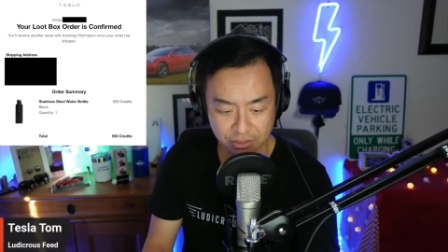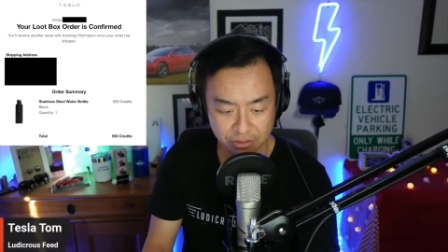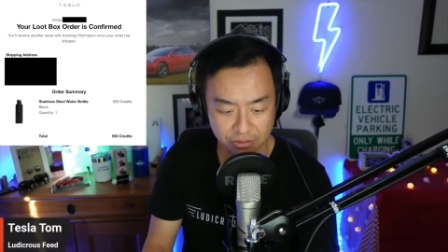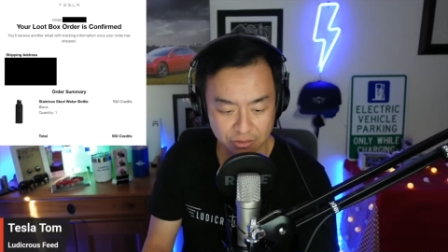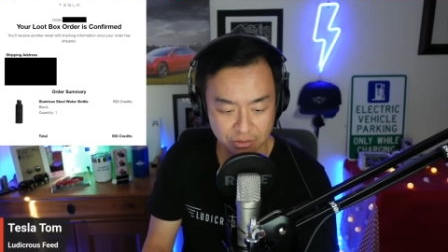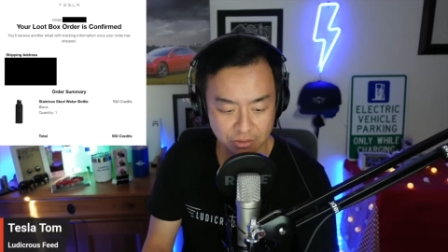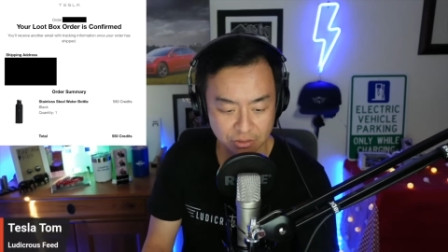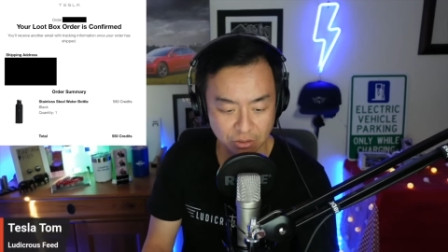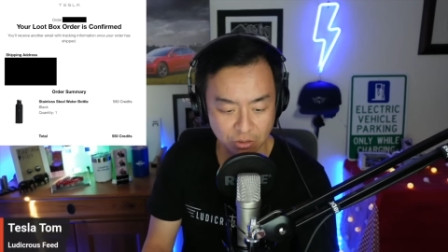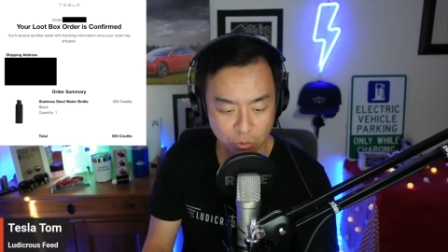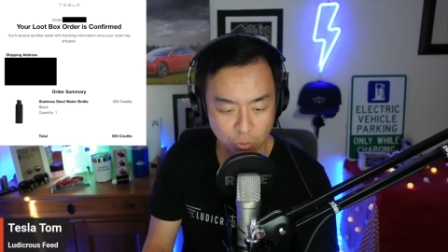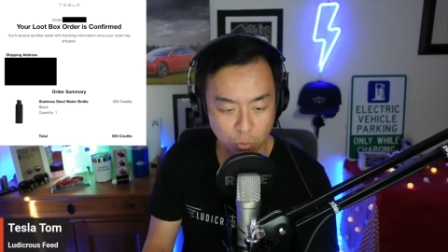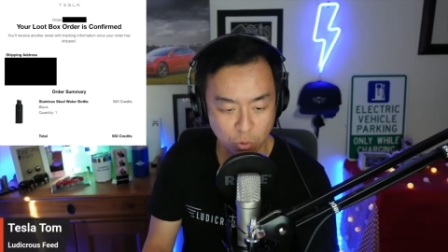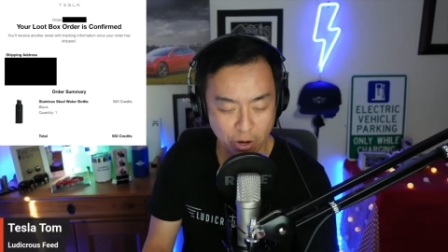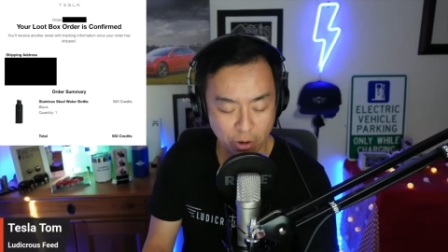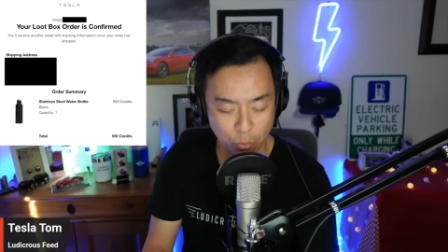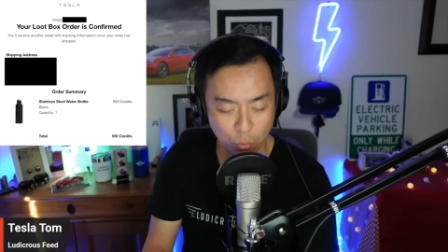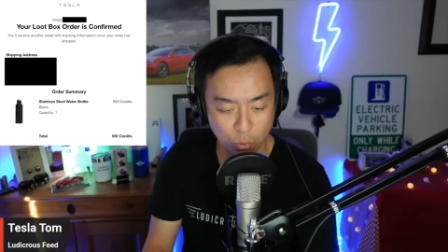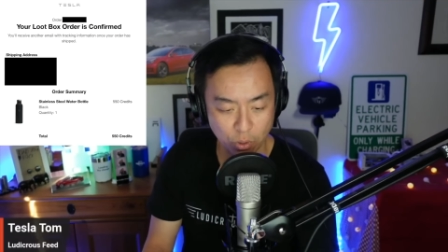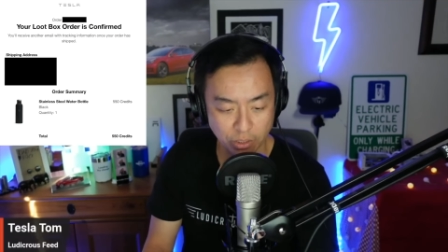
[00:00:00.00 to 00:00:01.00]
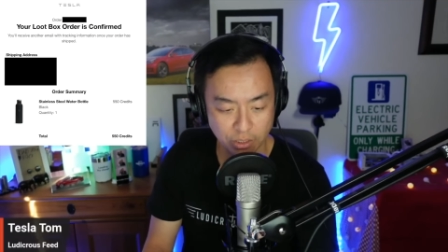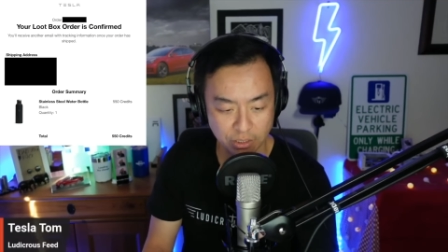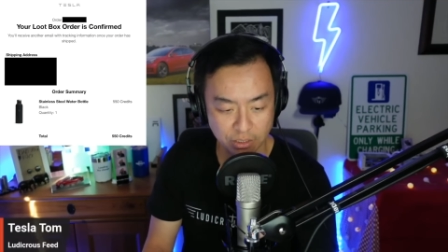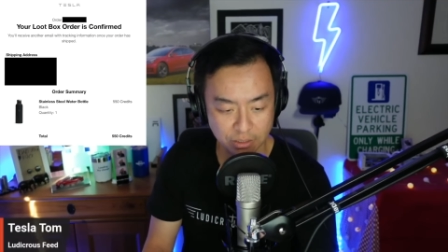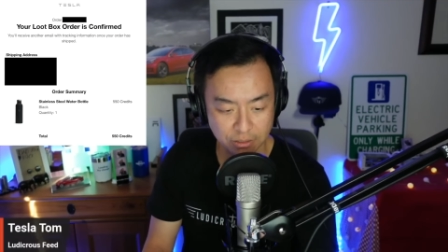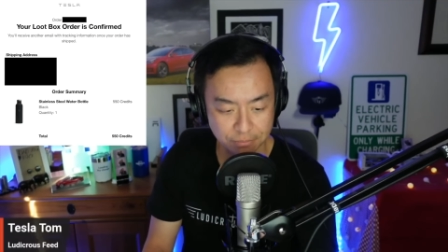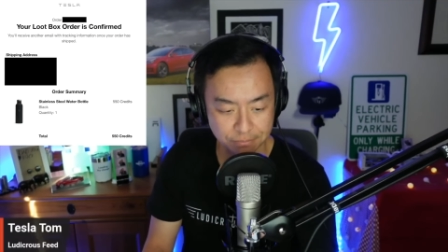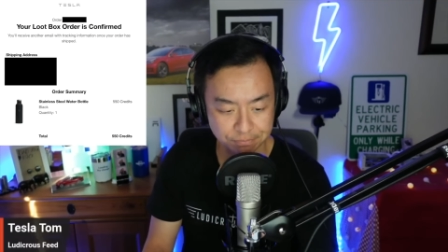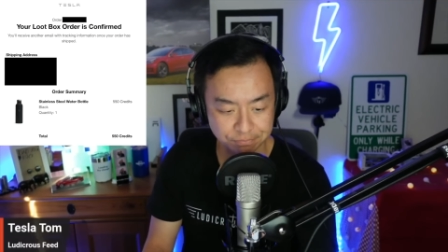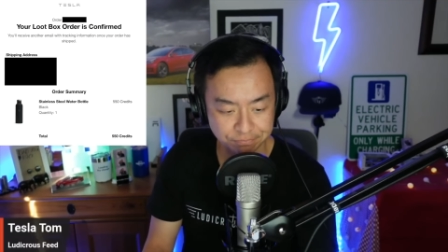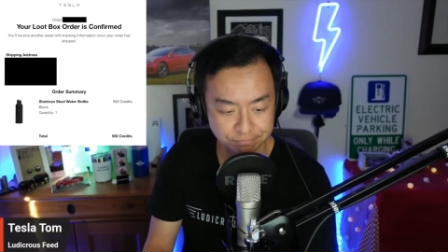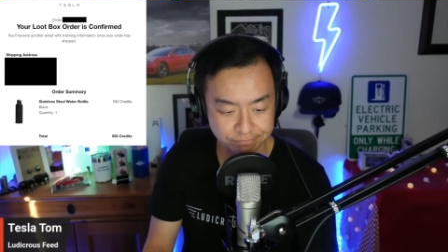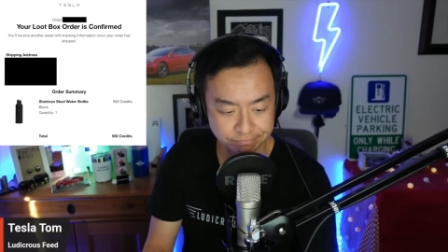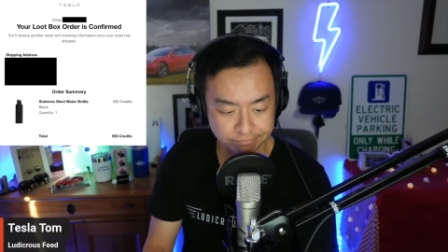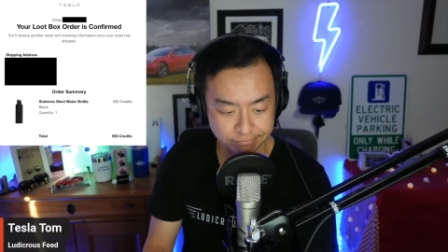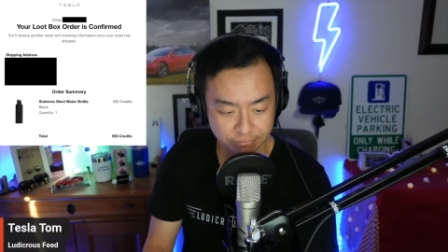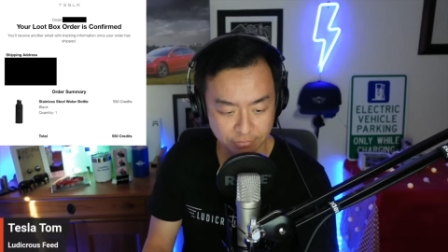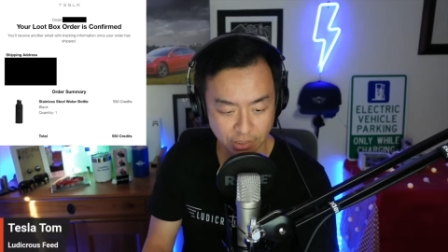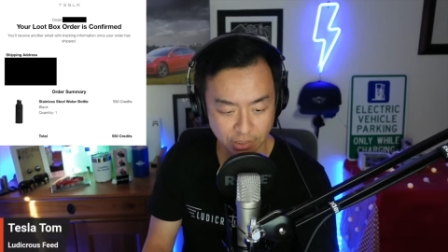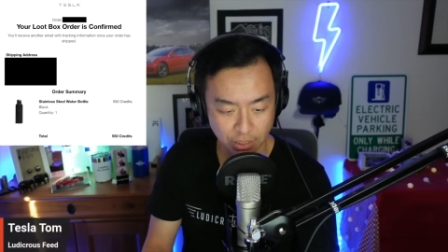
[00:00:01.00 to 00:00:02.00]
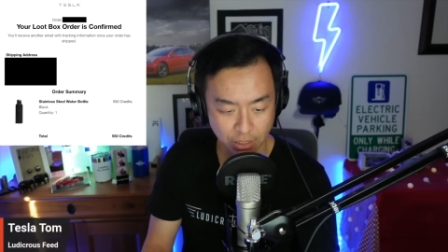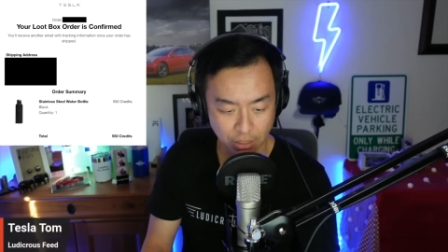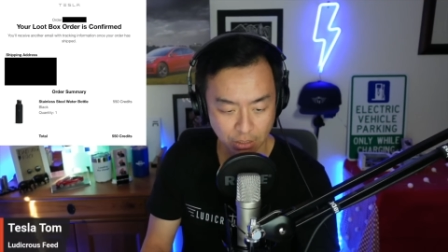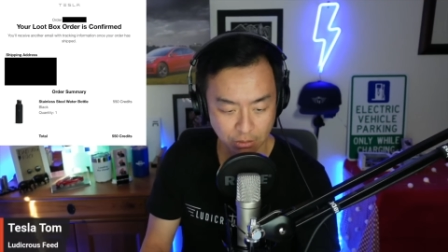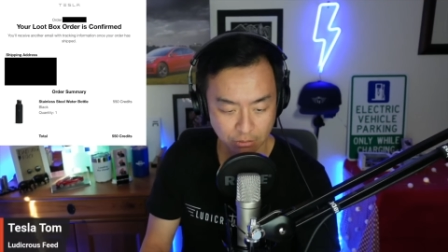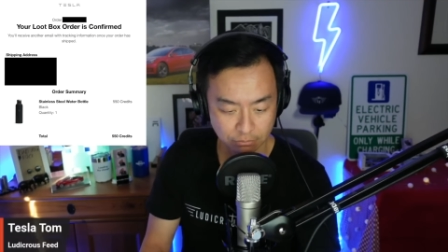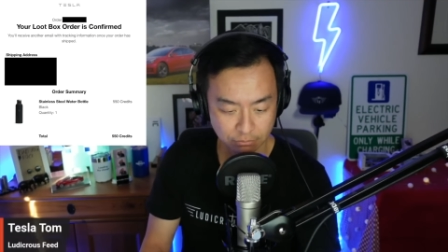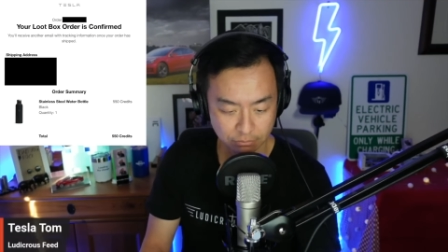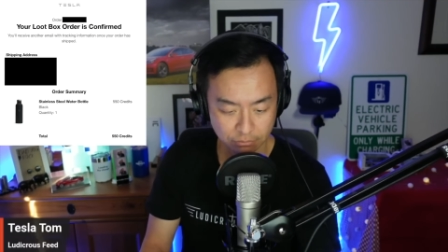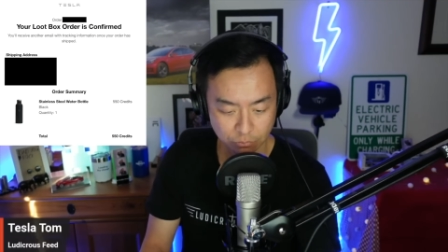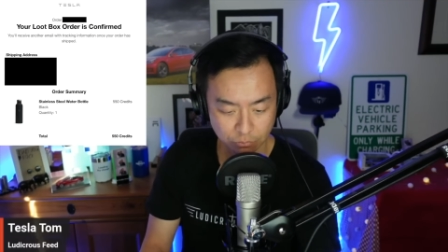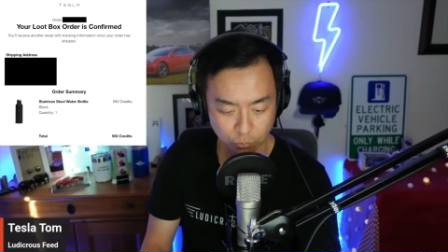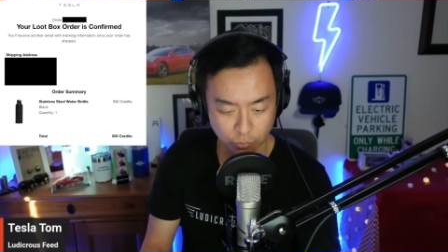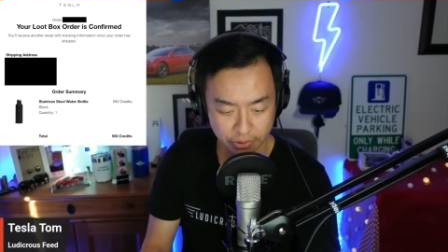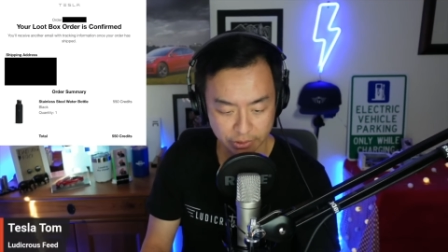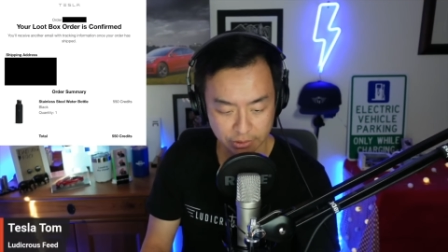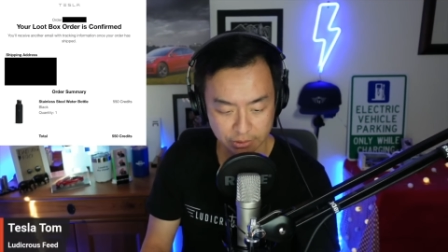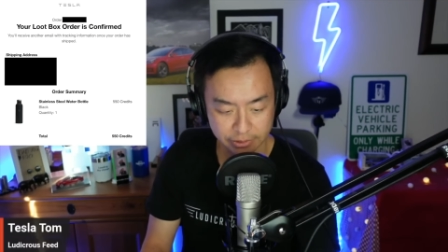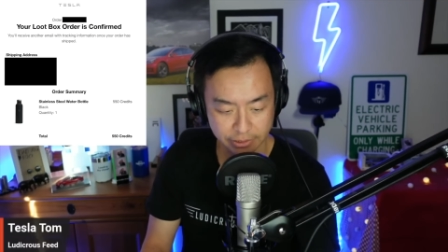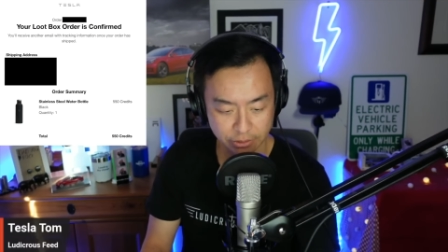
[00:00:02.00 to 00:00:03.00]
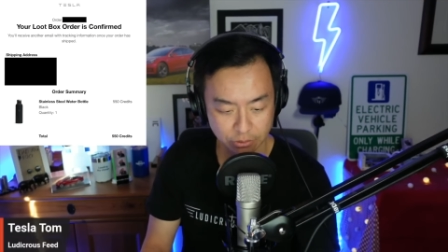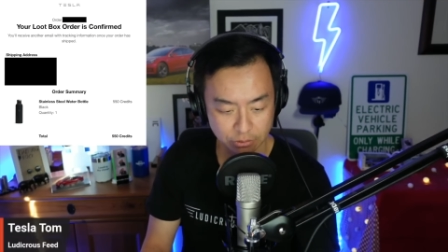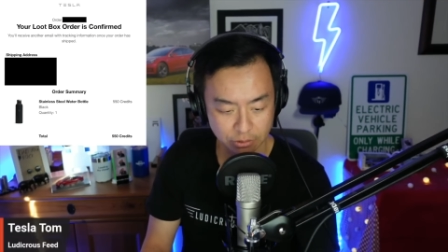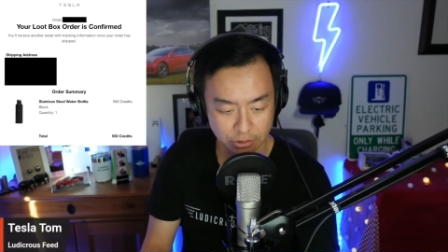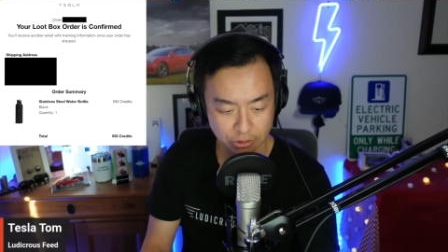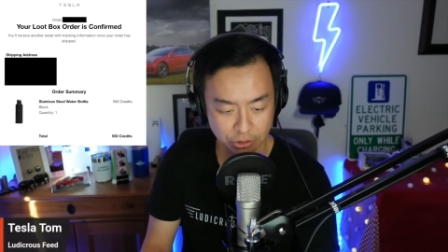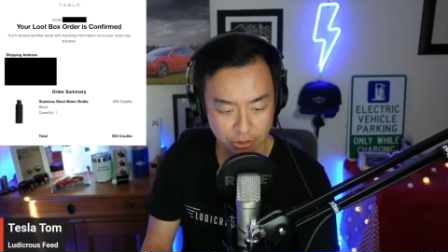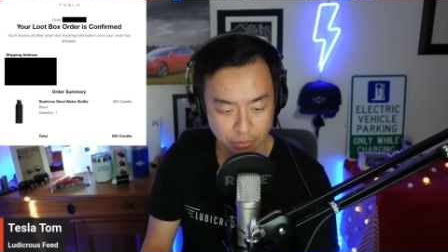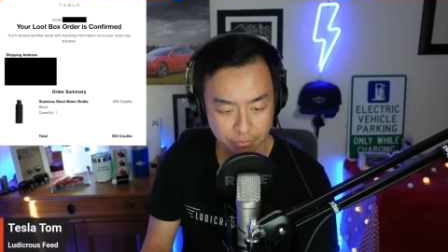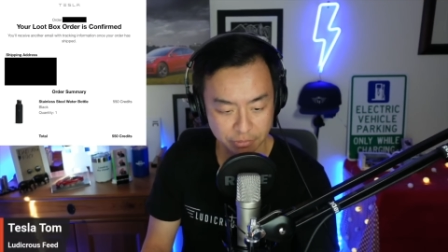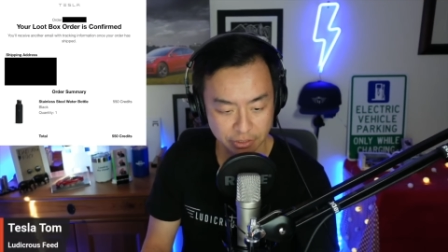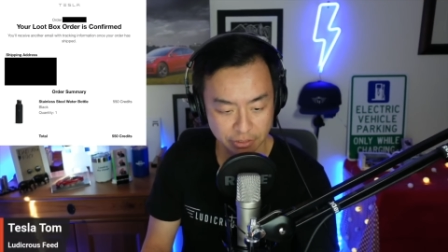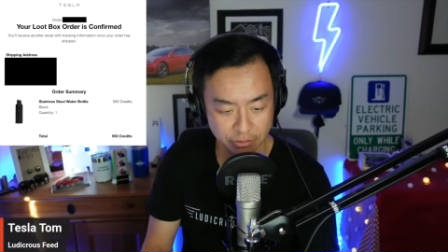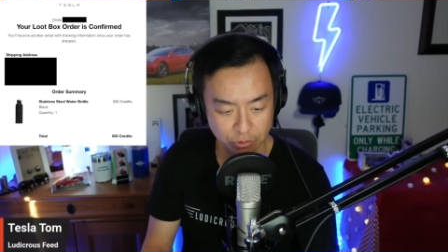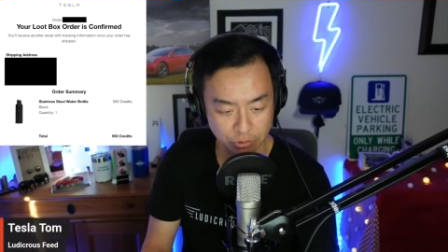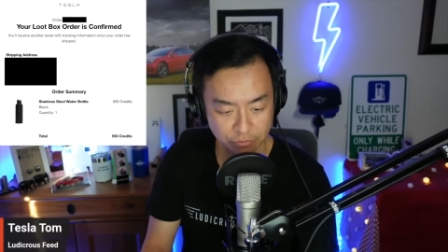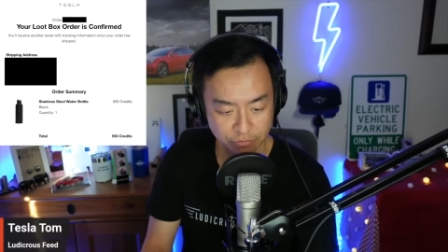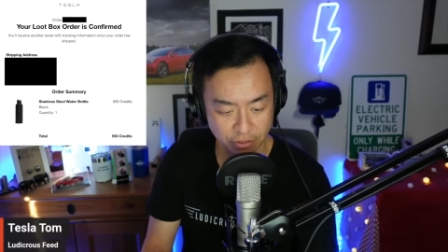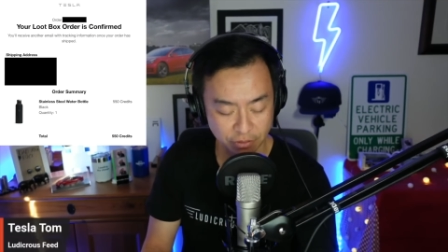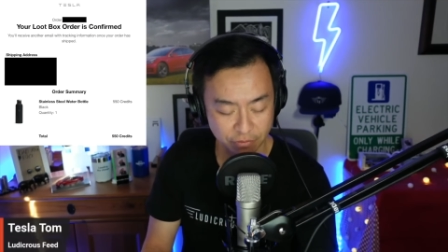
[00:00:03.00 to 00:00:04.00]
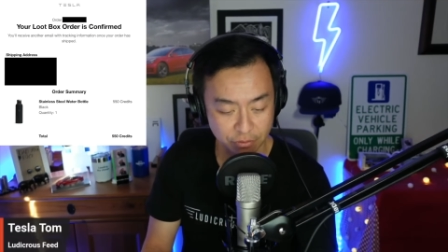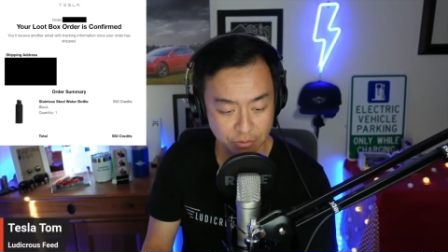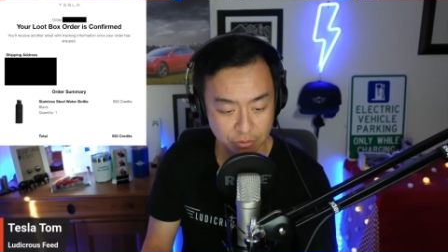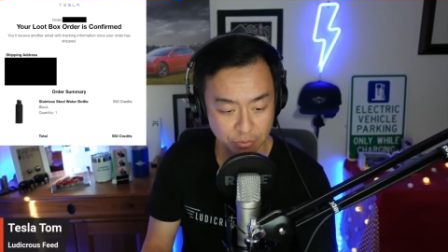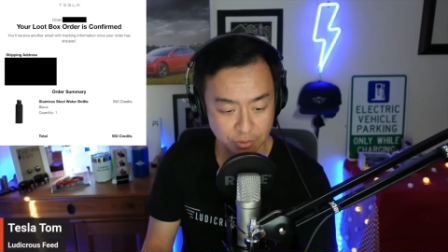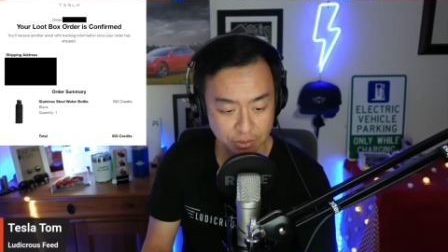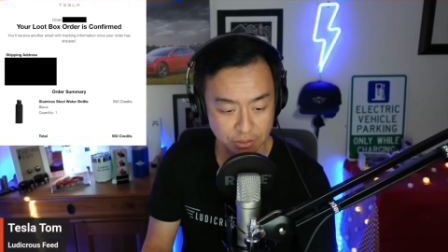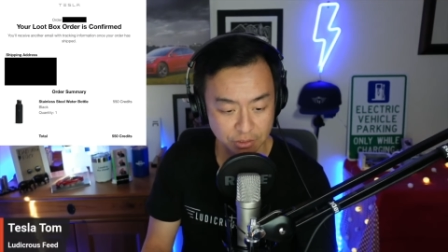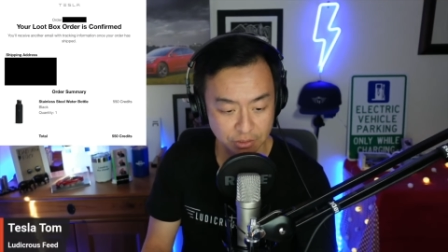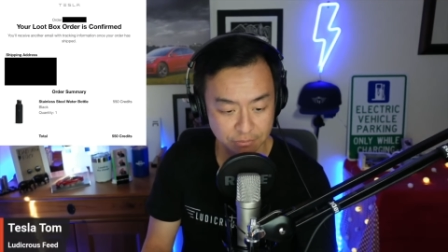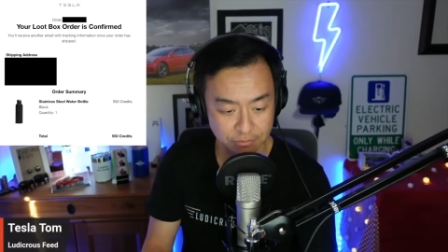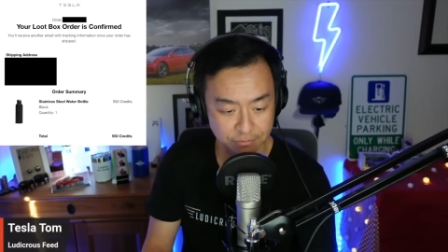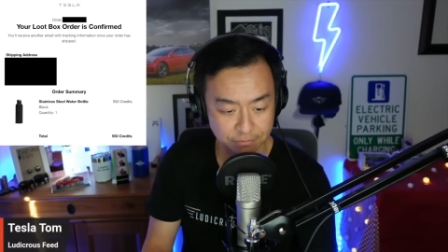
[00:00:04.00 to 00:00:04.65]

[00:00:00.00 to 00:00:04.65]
It's not quite what it said on the shop there. It was 500, wasn't it?